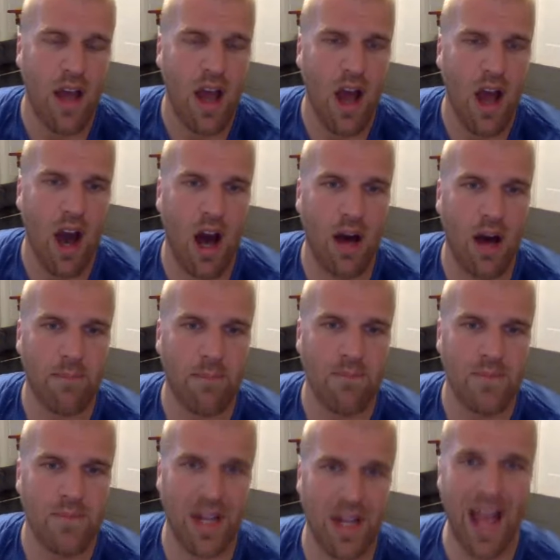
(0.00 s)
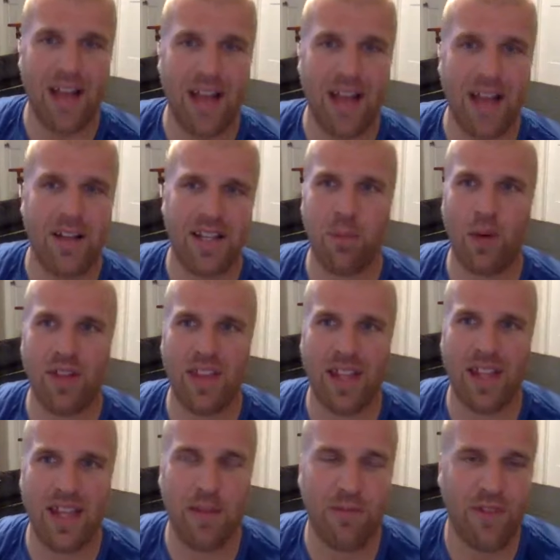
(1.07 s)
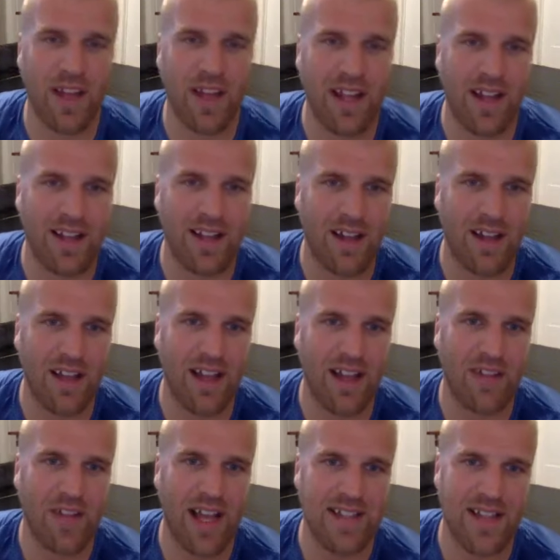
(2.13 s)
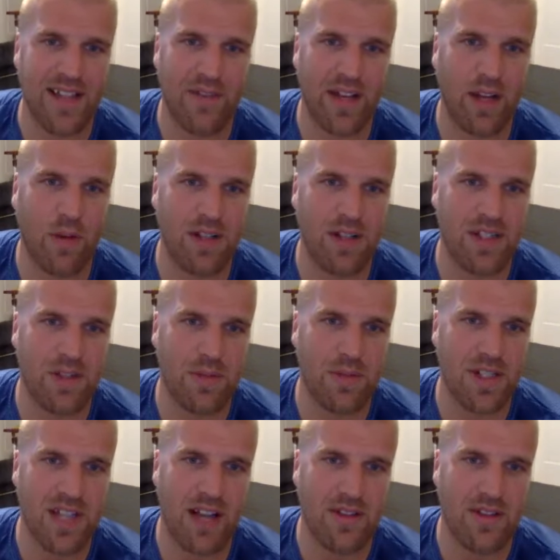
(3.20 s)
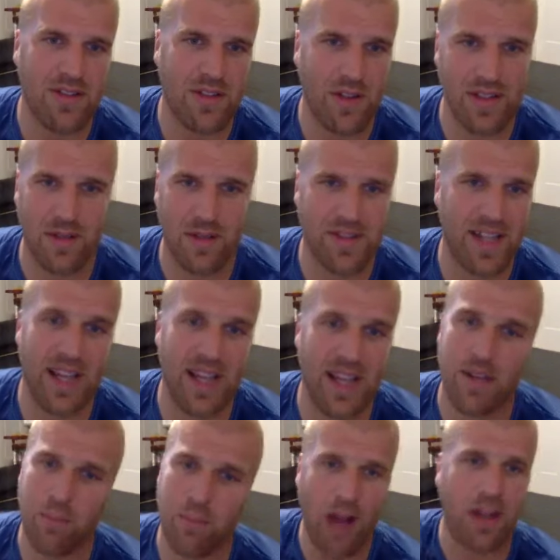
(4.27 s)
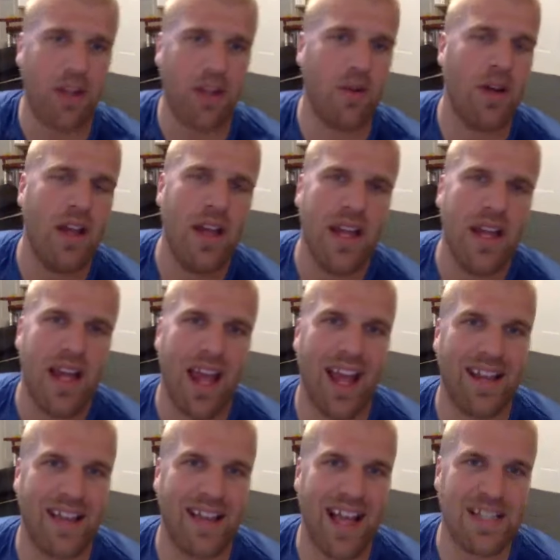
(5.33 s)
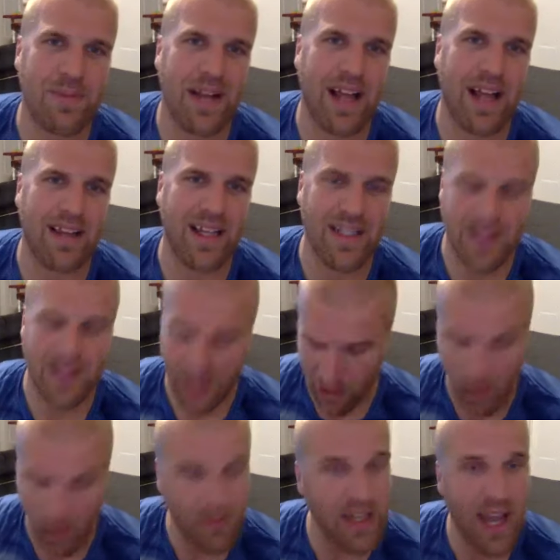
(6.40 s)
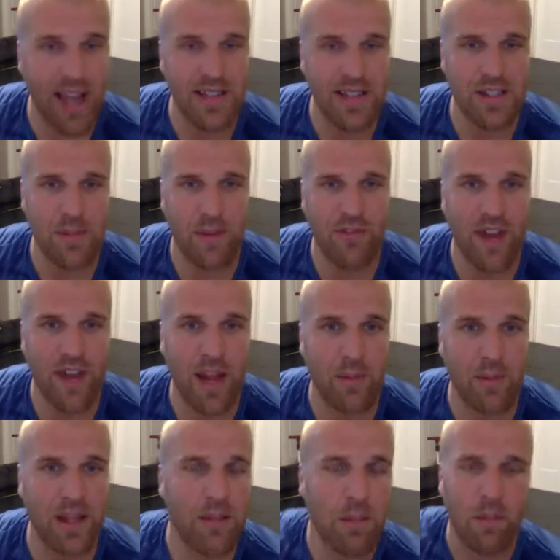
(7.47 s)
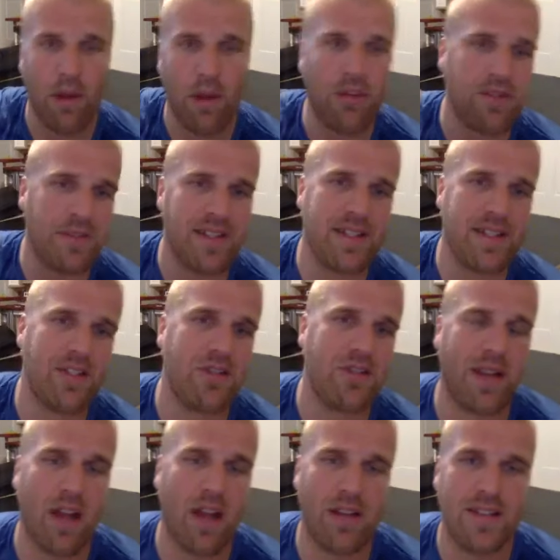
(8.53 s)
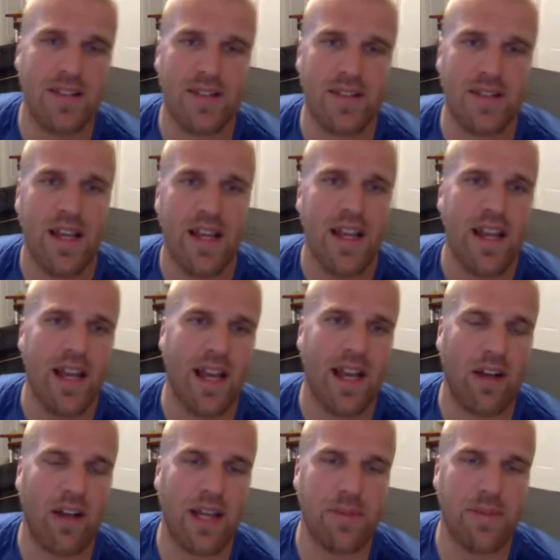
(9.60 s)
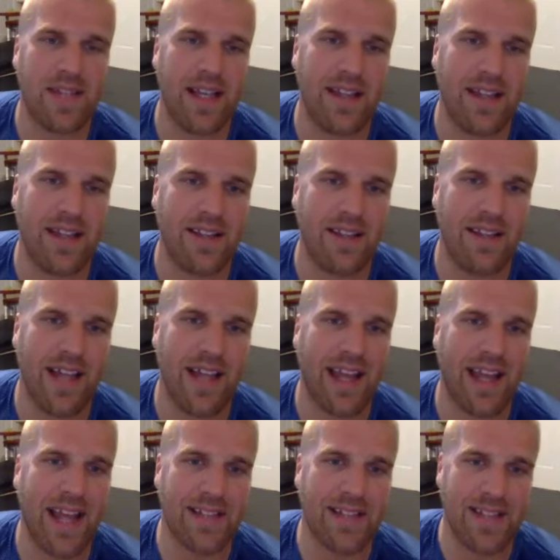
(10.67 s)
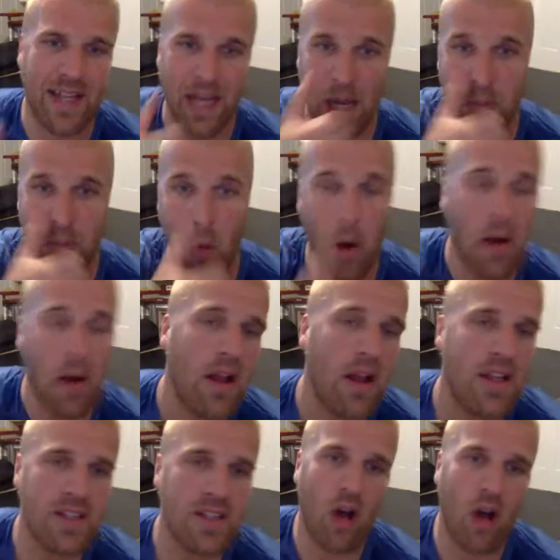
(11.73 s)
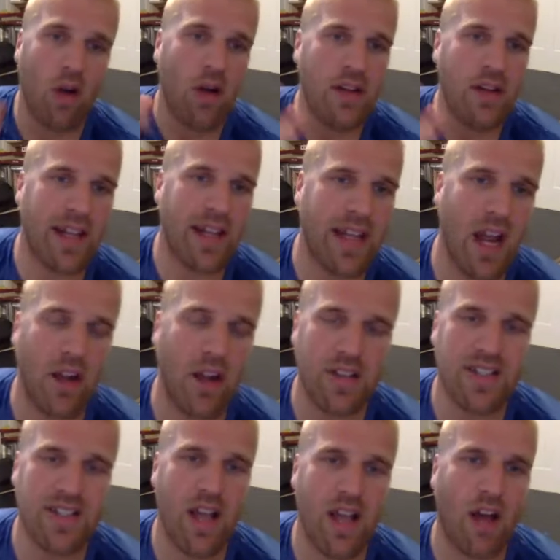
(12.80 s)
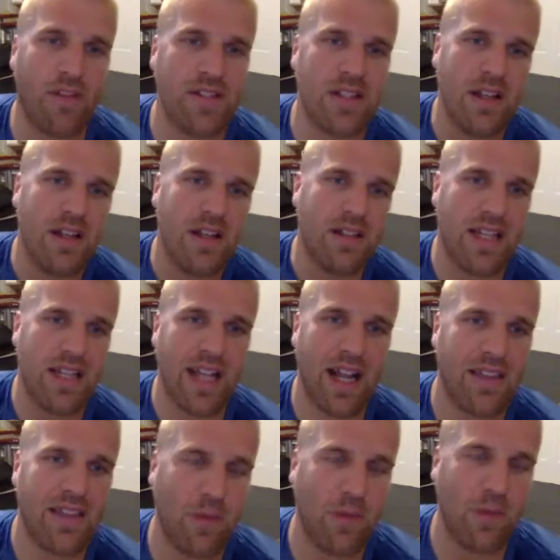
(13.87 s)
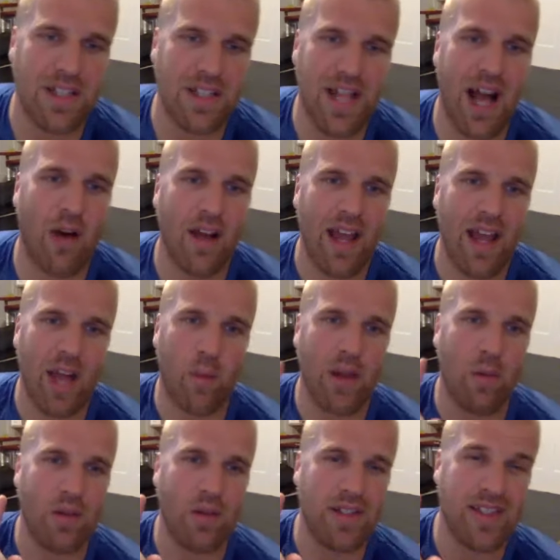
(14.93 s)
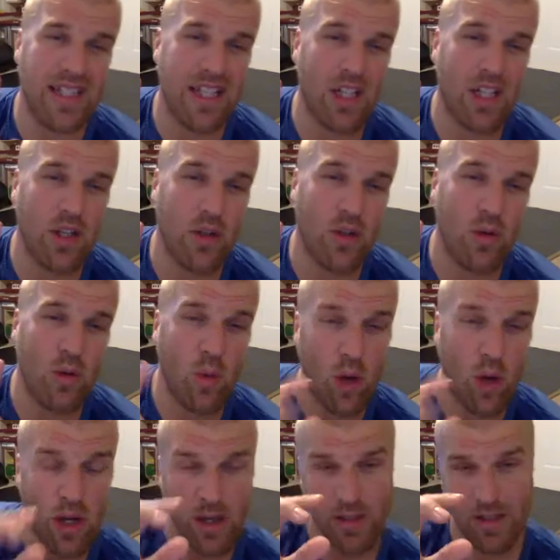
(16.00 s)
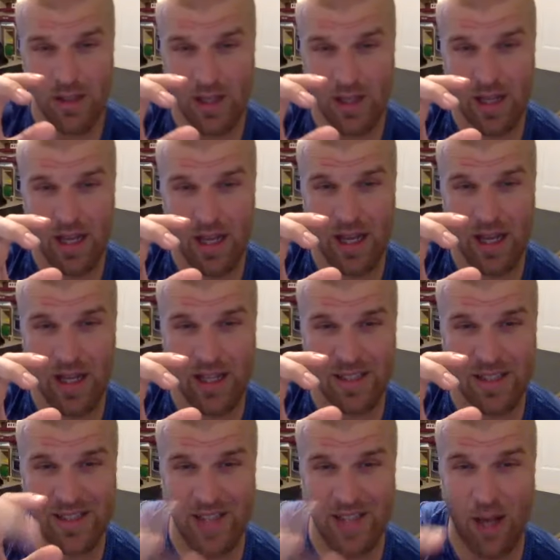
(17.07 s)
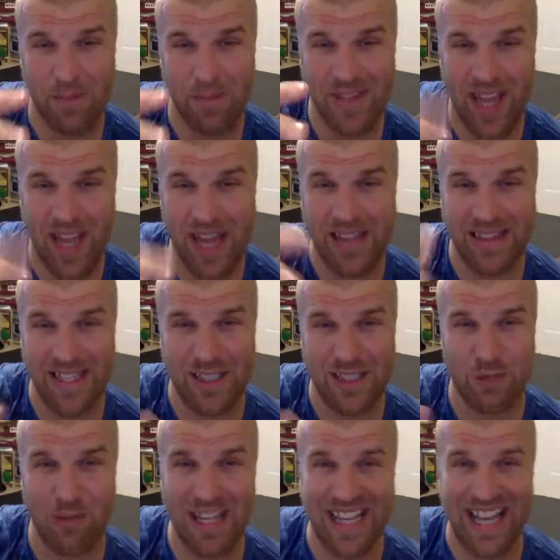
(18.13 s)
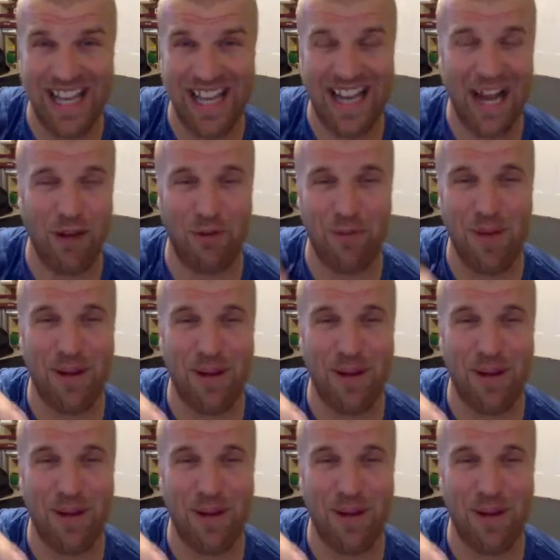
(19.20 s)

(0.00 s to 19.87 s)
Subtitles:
So yeah, keep with it, keep fit. And if you guys have any questions, reach out. So as I was saying, I'm proud of you. And last but not least, I love you guys. You're my family, my brothers, my sisters, my cousins. And I'll keep saying that till the day I can't say it anymore. So take care of yourselves. Need anything, reach out, and we will see you someday this weekend. I don't remember.